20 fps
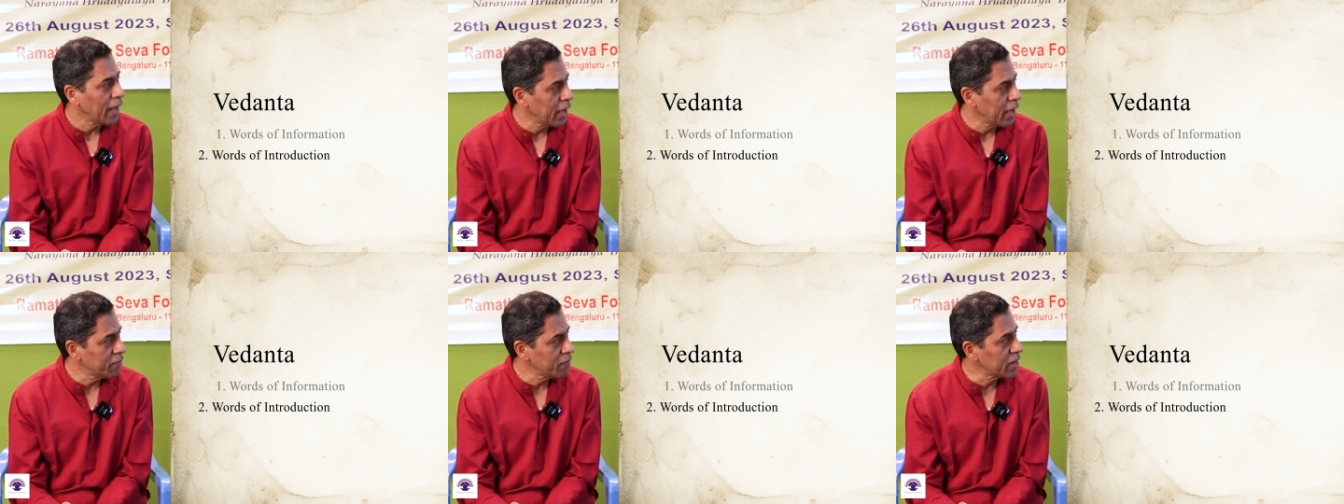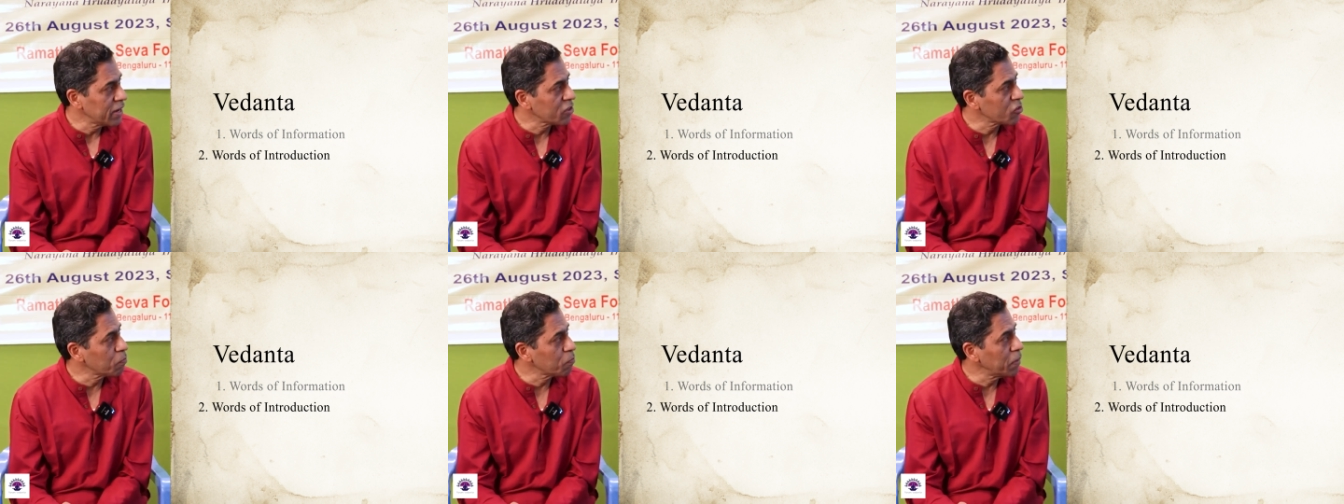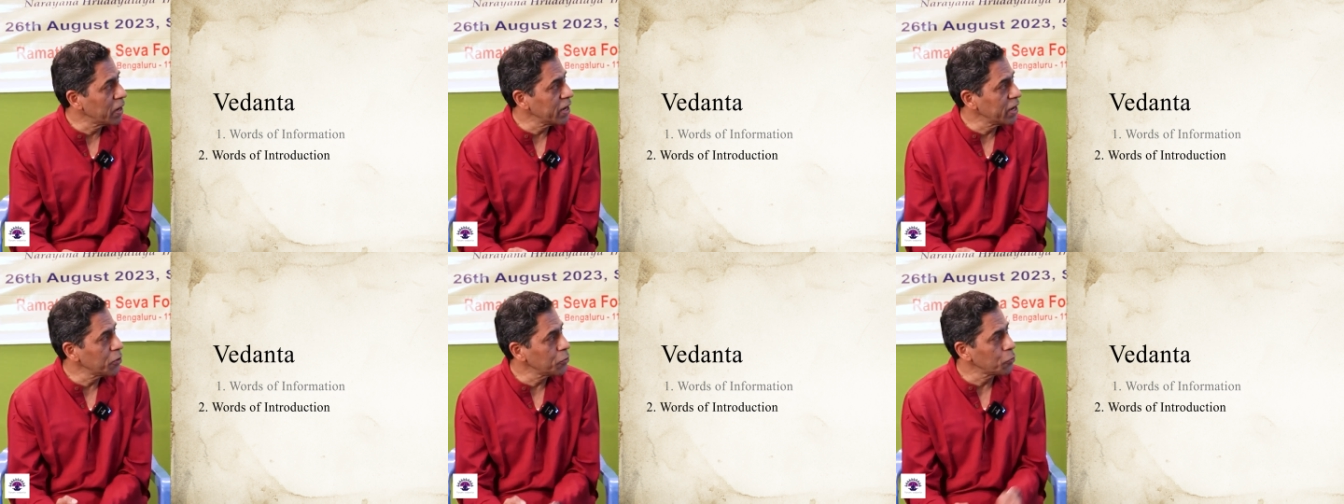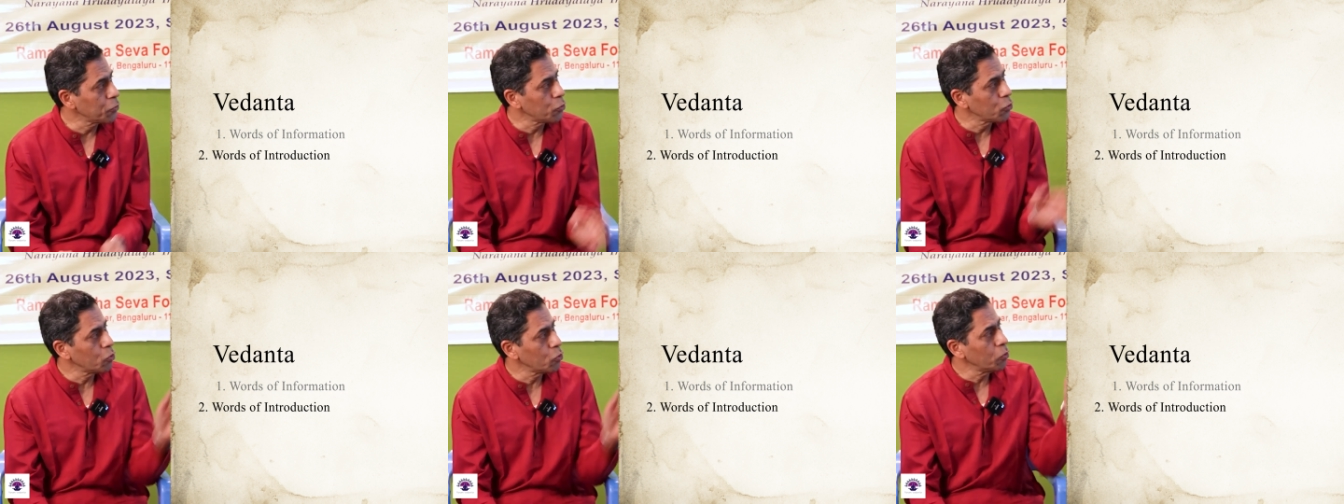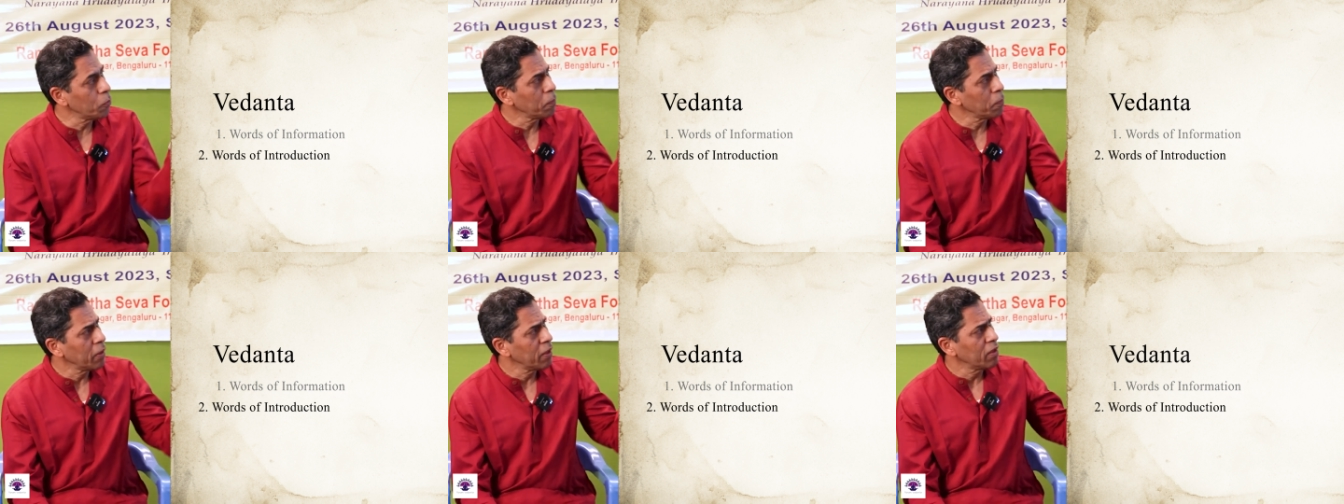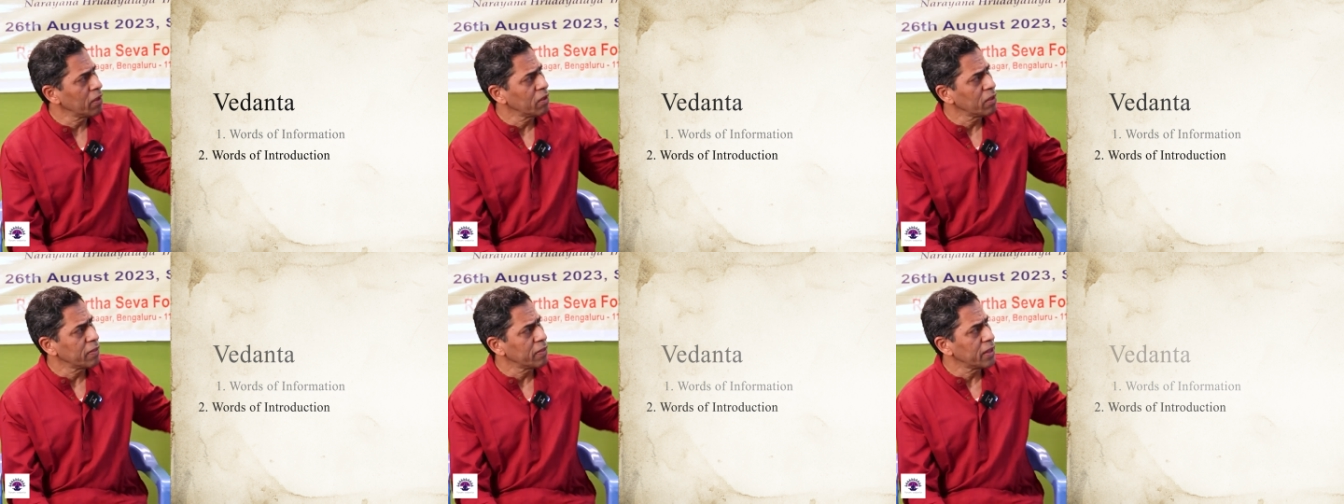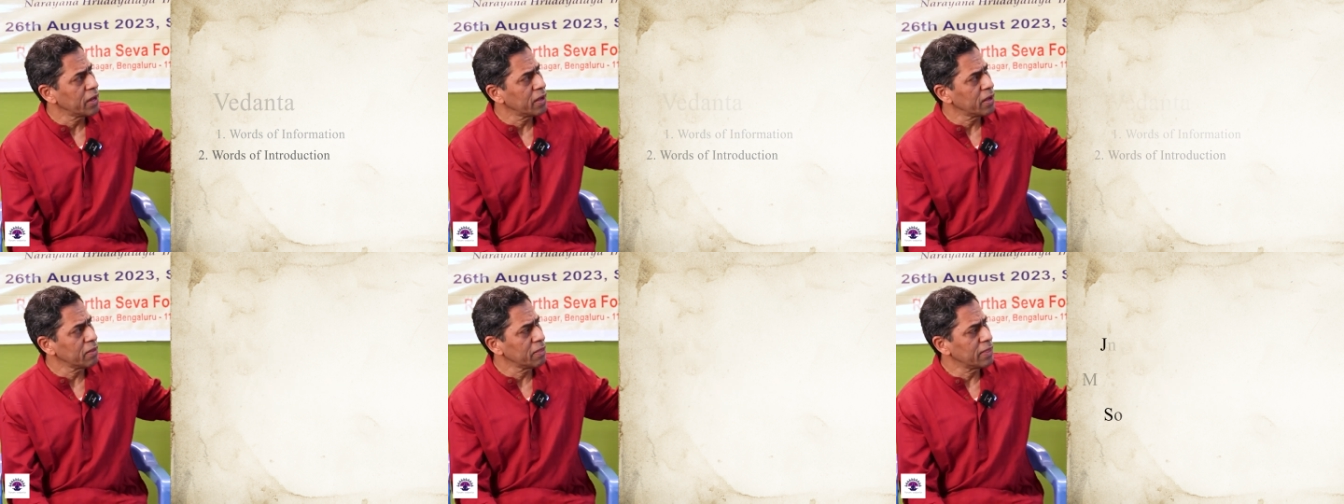I will explain to you.
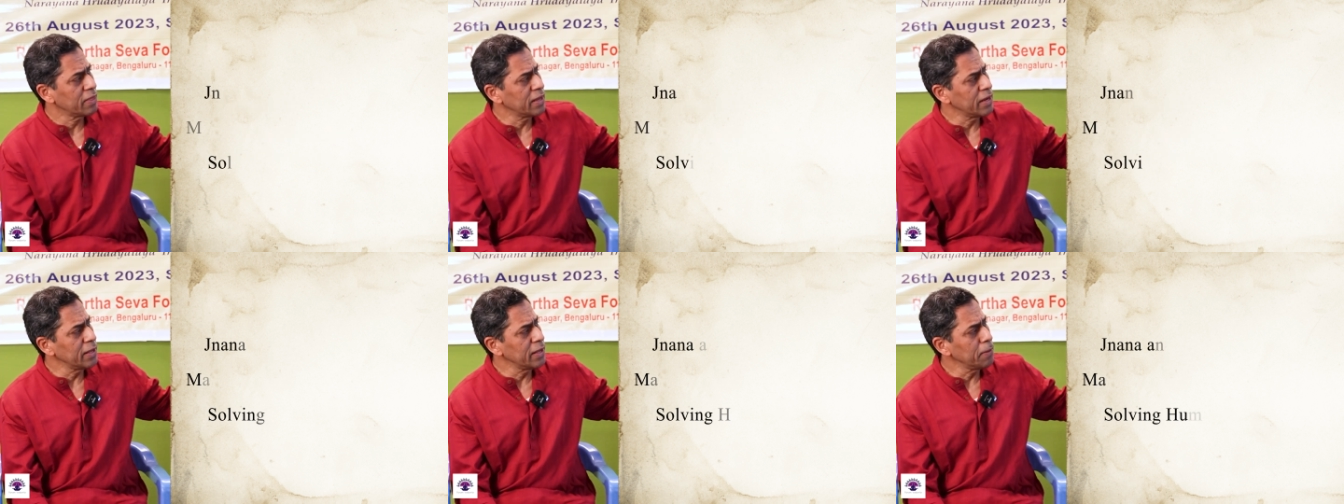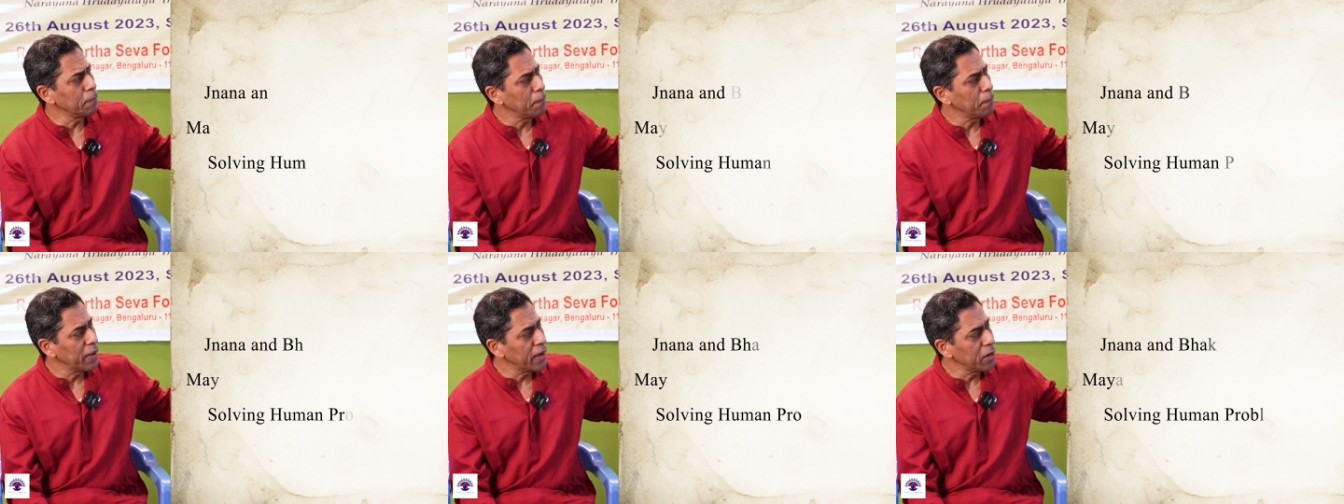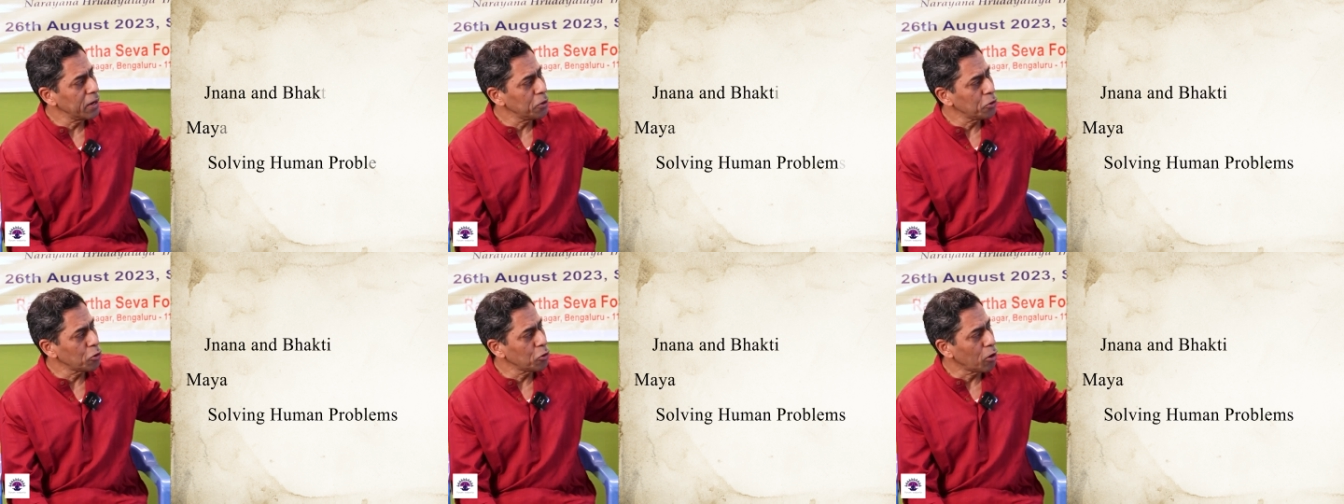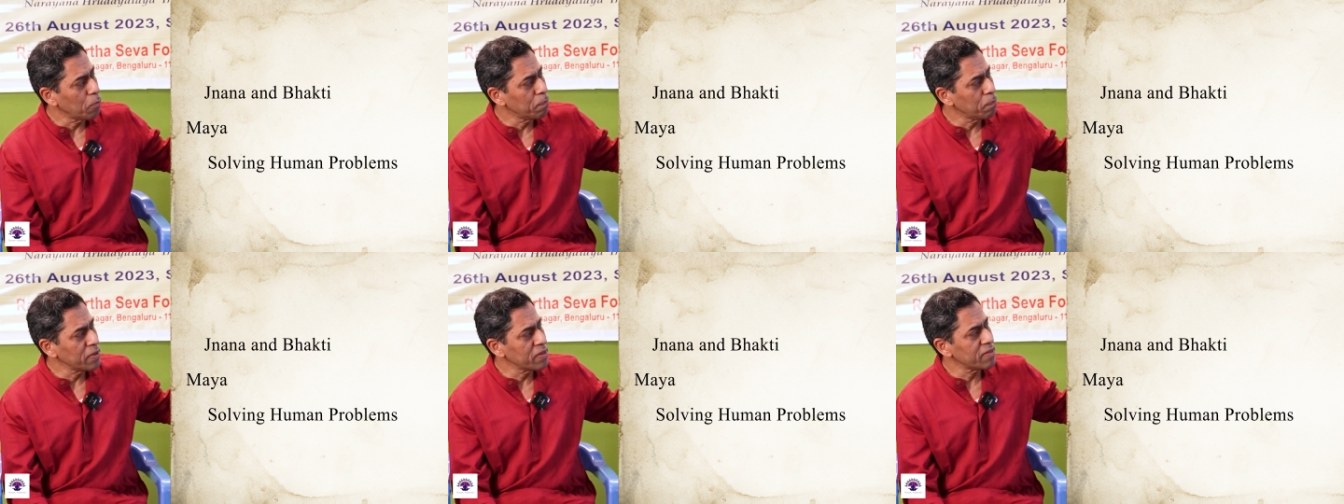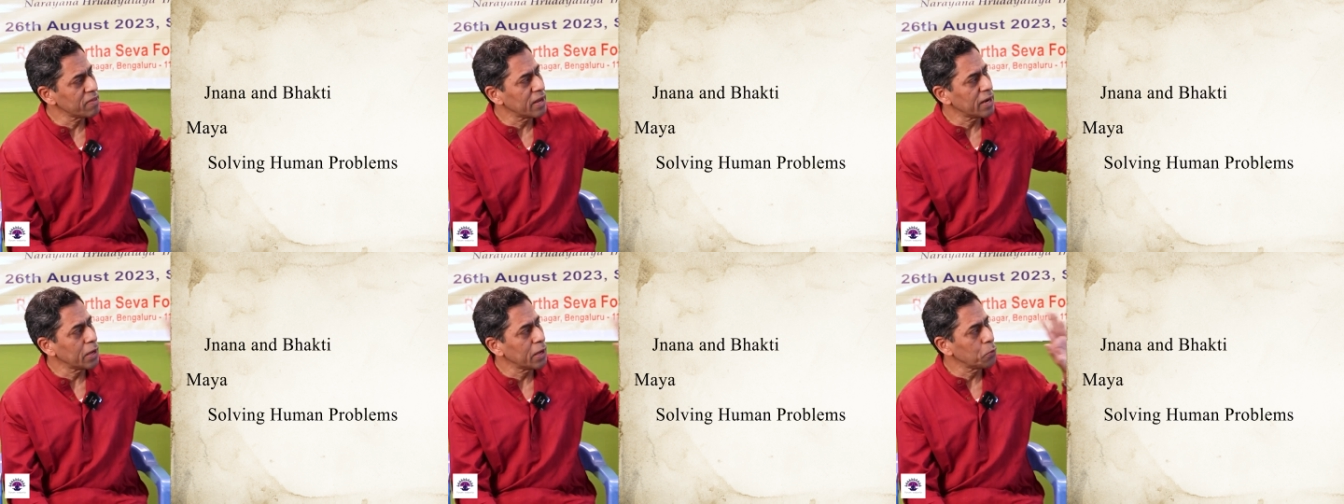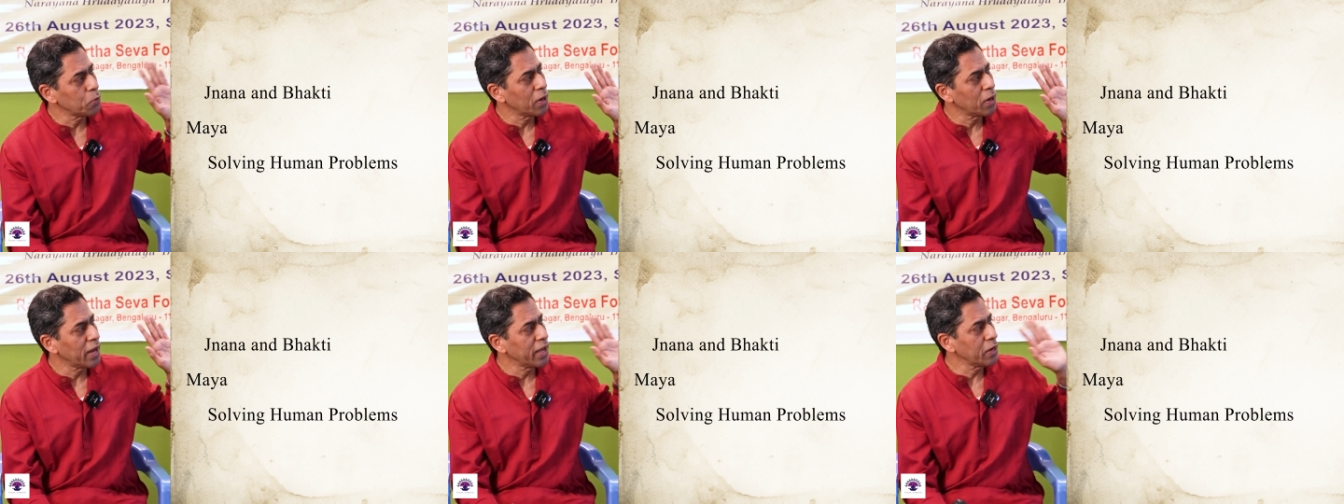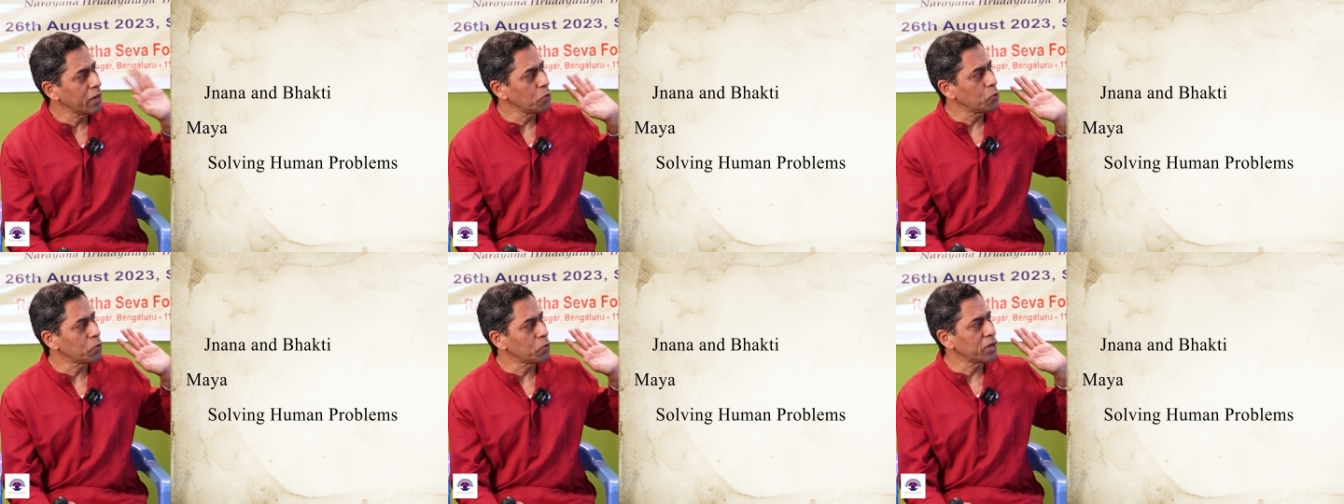There are 3 main topics that I would
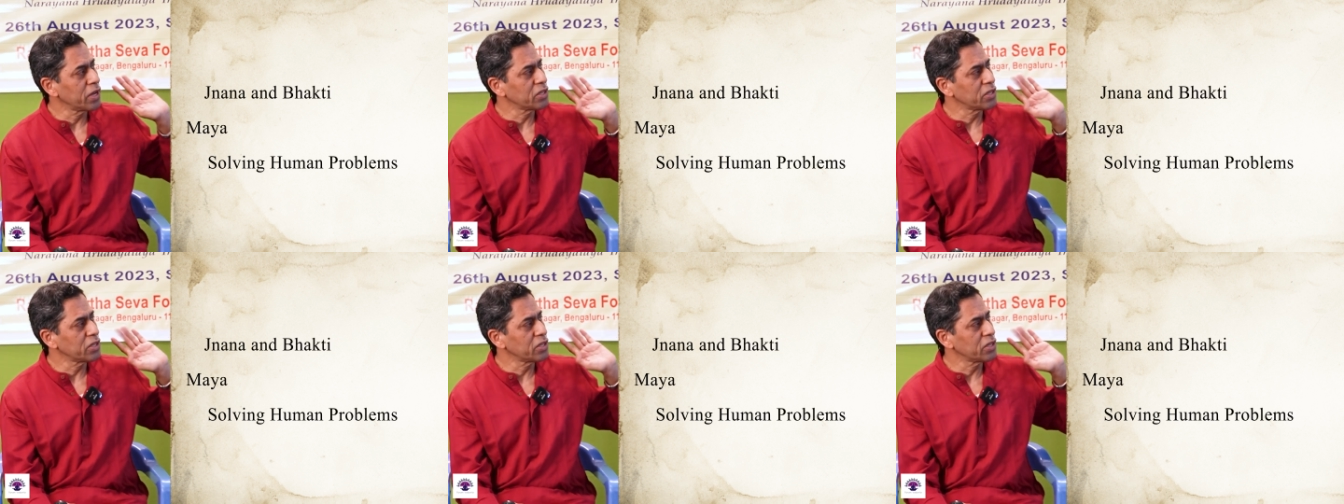like to